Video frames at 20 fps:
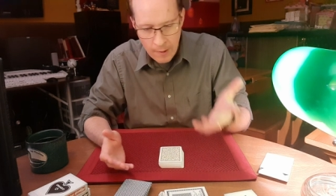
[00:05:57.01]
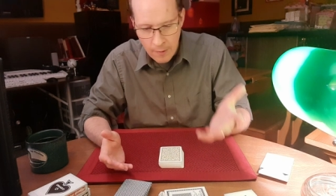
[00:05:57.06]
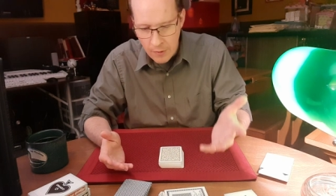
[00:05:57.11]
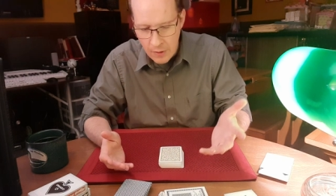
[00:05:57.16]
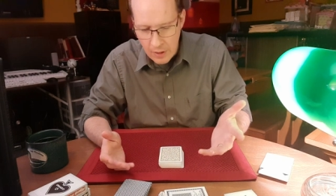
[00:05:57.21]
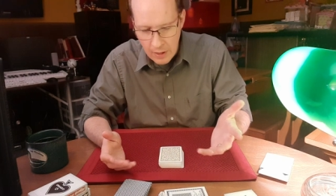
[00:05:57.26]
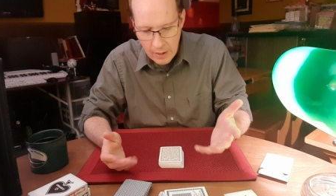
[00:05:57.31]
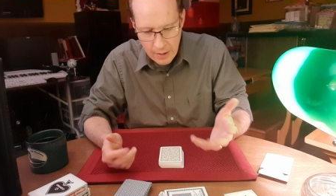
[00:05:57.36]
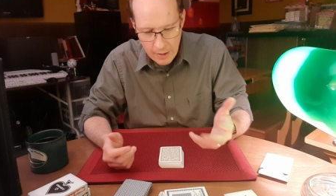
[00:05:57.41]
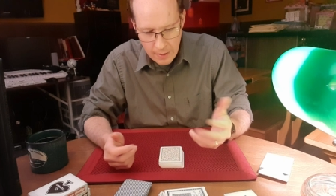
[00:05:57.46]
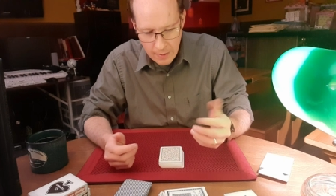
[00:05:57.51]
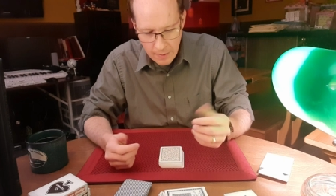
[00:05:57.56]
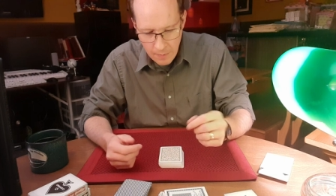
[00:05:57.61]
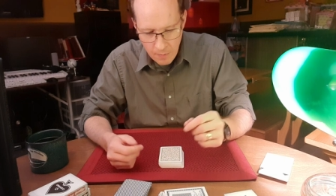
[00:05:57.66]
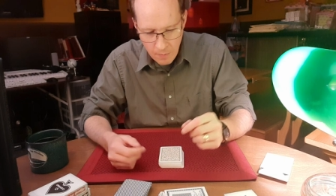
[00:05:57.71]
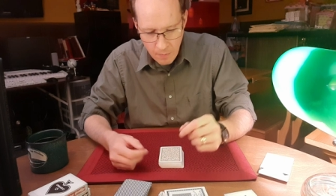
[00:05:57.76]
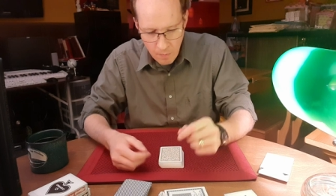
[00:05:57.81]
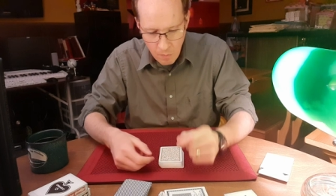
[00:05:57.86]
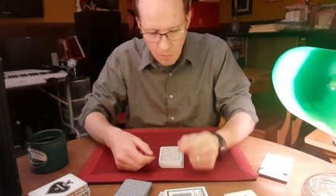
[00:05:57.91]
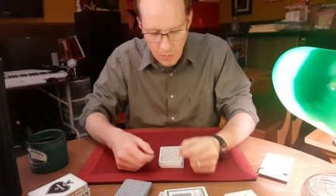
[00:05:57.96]
the
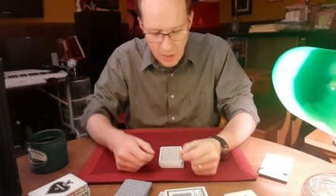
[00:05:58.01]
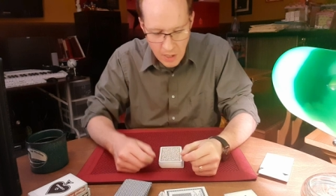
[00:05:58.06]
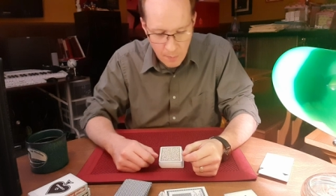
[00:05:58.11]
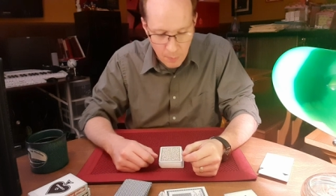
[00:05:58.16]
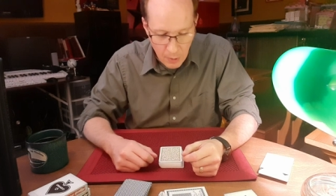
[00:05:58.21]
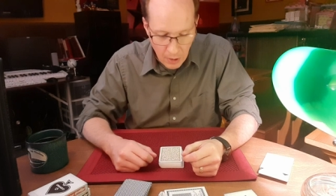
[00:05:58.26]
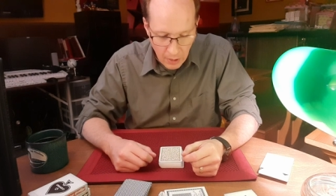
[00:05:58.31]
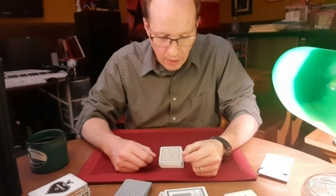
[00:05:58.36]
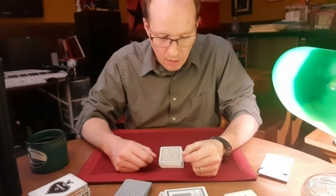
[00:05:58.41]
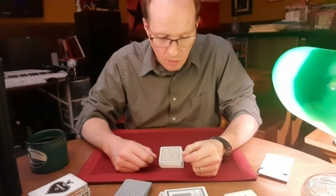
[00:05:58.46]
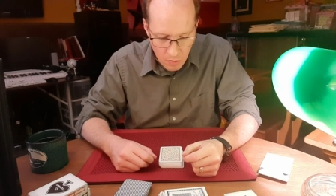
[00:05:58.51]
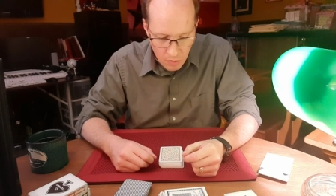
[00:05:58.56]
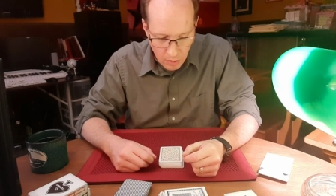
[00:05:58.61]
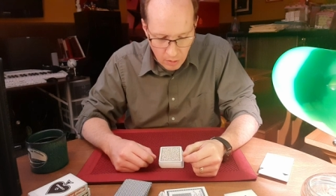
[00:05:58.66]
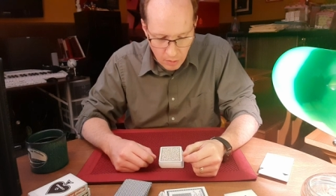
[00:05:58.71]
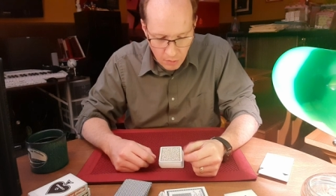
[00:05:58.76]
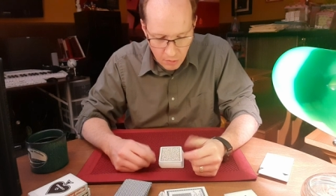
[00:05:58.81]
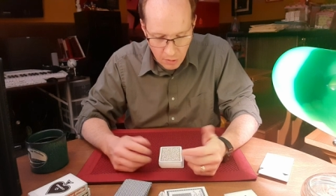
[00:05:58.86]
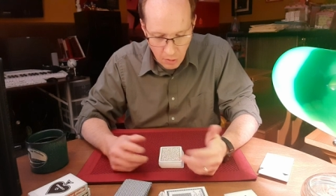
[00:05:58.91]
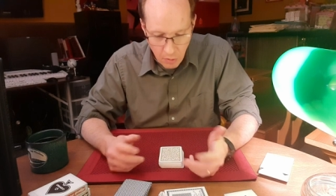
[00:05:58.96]
manipulation
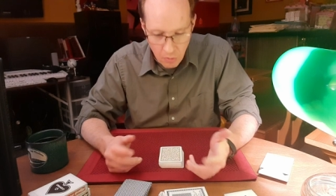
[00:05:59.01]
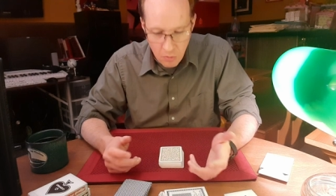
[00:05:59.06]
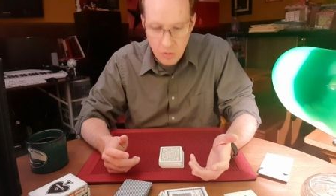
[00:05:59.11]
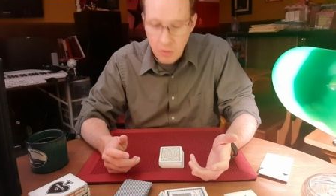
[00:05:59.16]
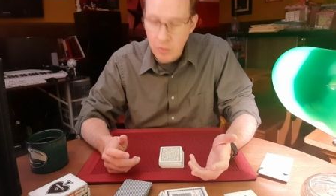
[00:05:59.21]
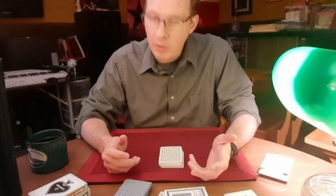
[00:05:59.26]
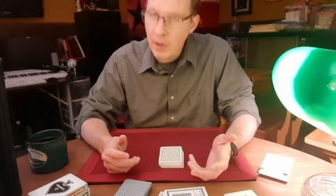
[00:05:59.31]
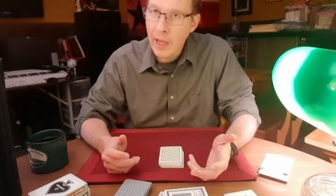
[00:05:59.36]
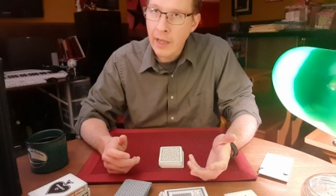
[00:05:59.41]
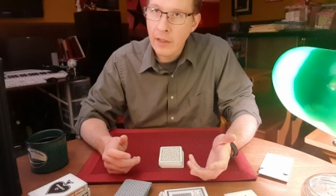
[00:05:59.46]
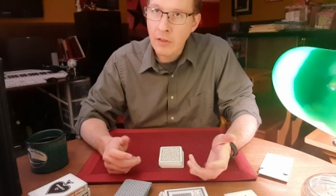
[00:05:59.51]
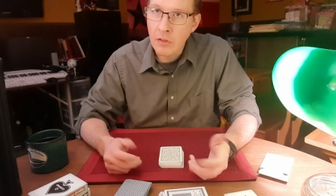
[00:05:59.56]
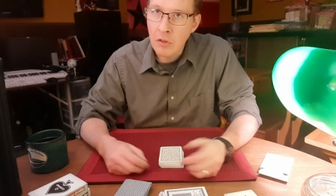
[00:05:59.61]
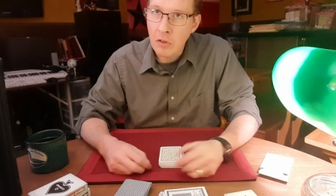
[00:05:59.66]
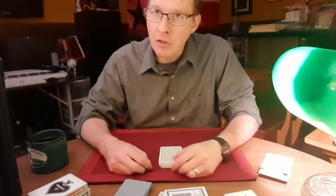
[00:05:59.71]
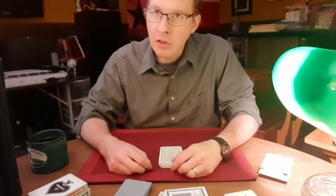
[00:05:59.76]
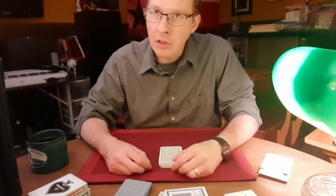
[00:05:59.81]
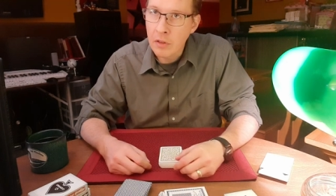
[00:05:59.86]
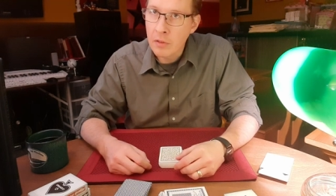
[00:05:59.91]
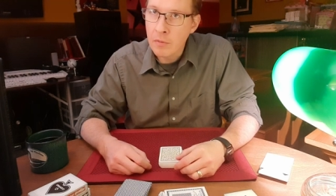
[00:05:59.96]
is so direct you
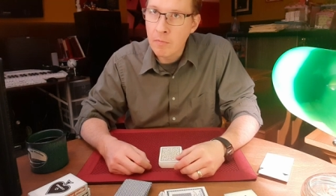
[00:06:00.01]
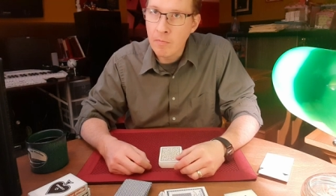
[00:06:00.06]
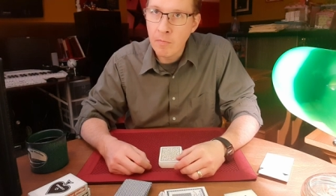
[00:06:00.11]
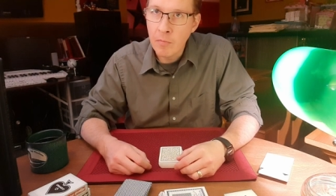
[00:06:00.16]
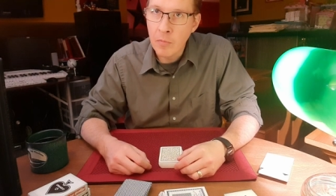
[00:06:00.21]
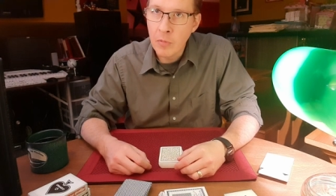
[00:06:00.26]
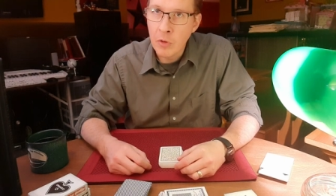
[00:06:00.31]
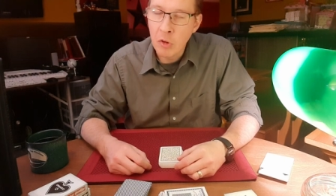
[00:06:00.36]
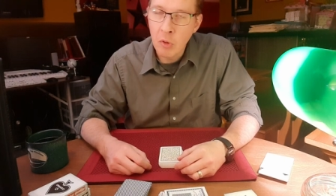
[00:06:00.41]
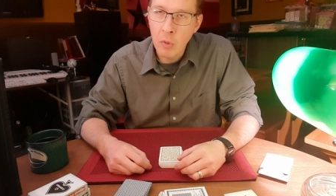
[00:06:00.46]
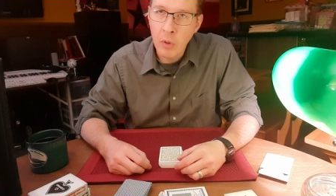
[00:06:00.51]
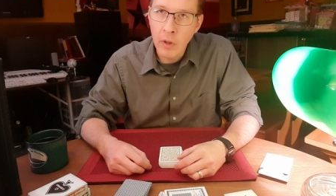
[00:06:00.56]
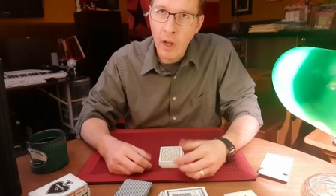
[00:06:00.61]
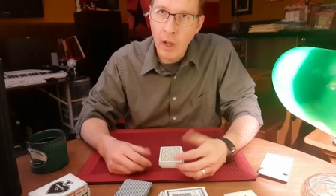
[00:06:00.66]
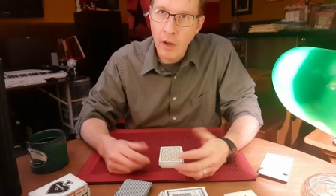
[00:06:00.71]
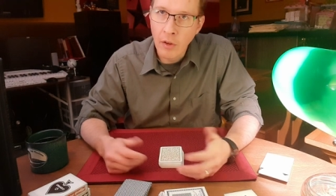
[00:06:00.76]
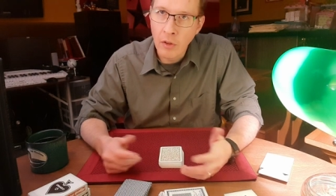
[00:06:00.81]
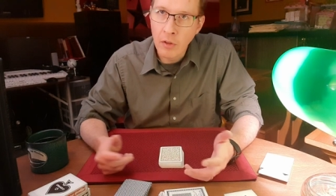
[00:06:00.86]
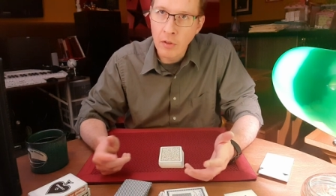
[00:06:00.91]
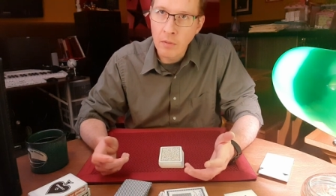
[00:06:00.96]
could do it
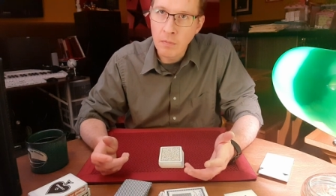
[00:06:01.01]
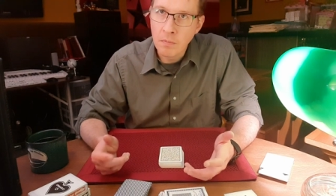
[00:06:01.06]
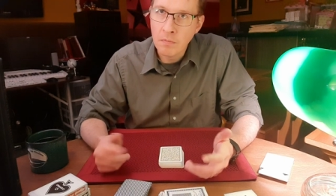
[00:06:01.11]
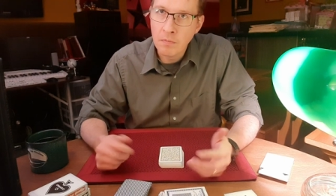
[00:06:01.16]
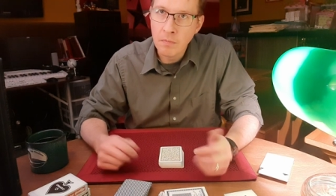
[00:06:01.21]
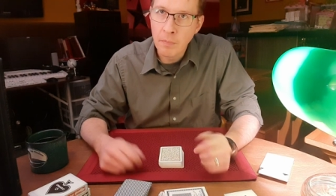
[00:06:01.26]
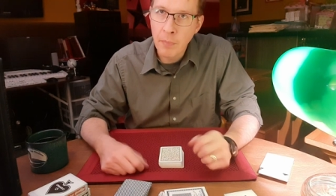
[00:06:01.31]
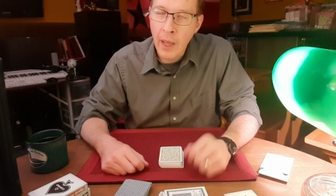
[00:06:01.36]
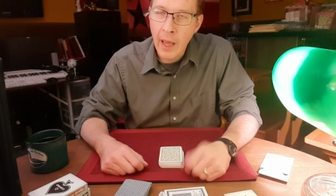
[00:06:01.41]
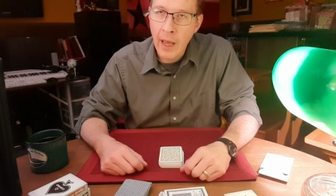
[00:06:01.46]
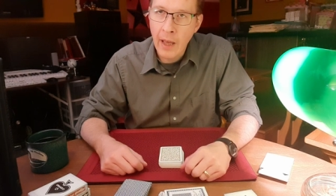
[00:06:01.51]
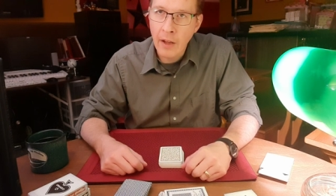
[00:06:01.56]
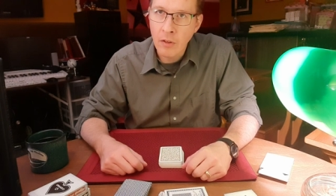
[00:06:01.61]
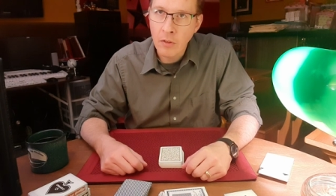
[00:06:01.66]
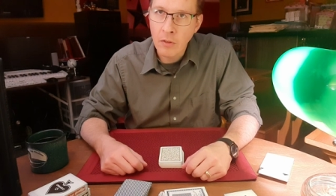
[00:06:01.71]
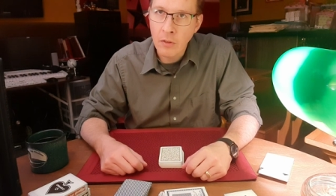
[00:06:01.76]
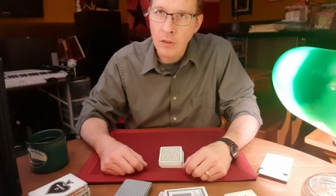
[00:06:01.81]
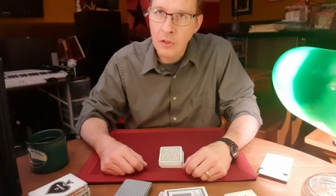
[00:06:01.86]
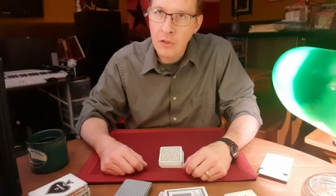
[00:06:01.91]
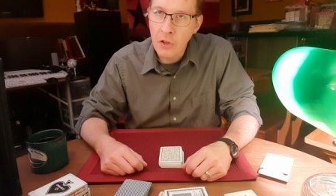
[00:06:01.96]
under
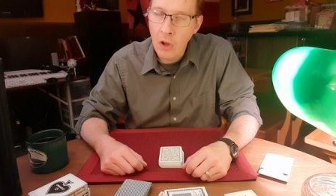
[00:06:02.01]
patter and